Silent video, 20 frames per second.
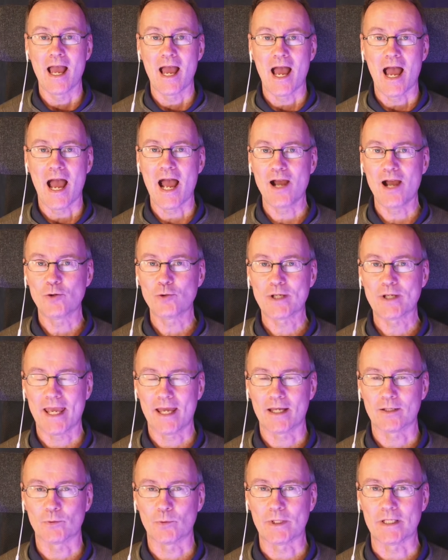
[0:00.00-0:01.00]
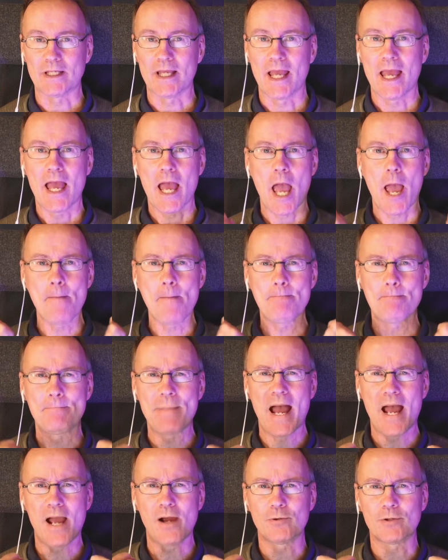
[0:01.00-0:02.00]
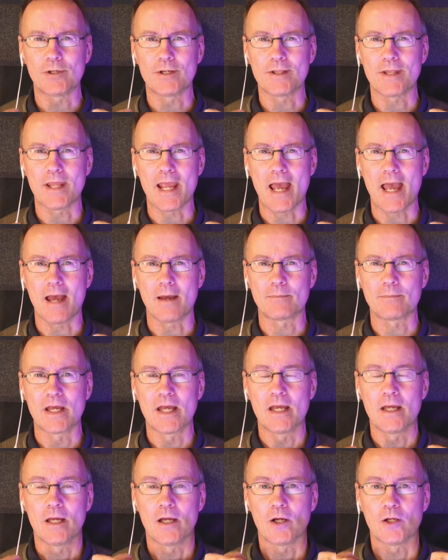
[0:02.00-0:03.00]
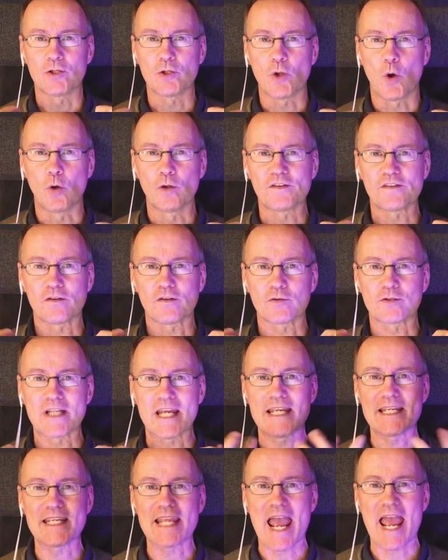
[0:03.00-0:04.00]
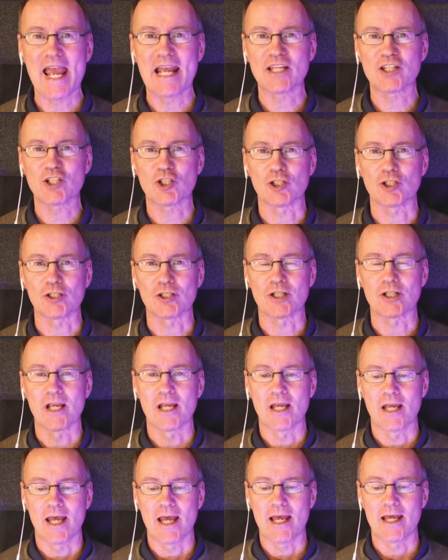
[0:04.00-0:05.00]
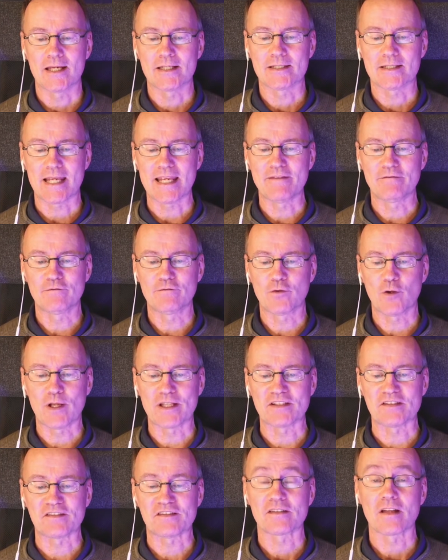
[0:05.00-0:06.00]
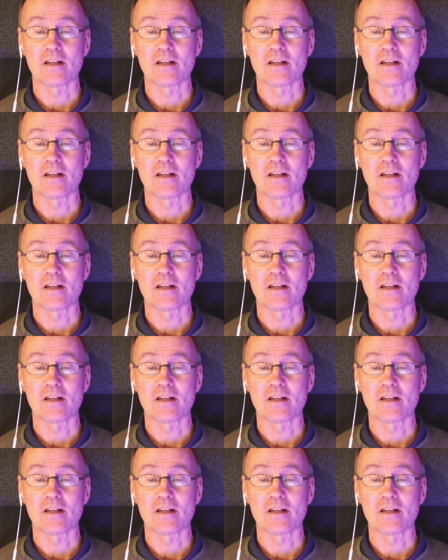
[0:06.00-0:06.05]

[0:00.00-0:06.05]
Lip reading: How can we empower the app and also take action and influence